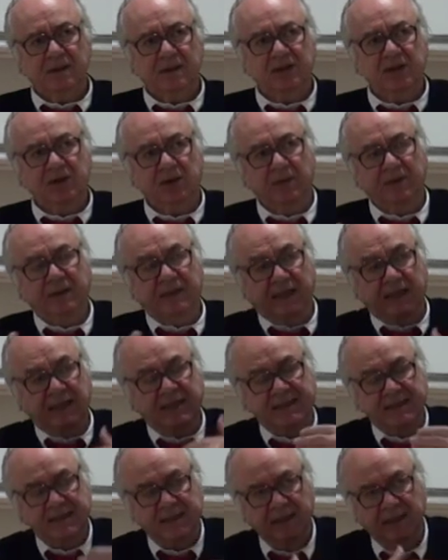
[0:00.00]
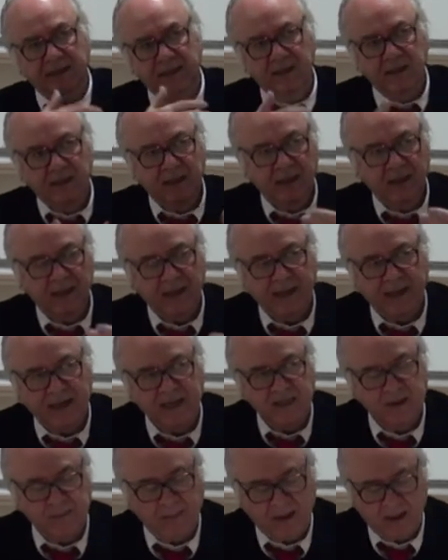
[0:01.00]
So this uh,
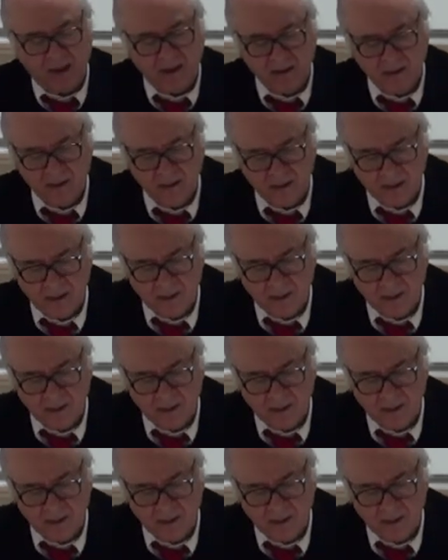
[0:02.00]
has been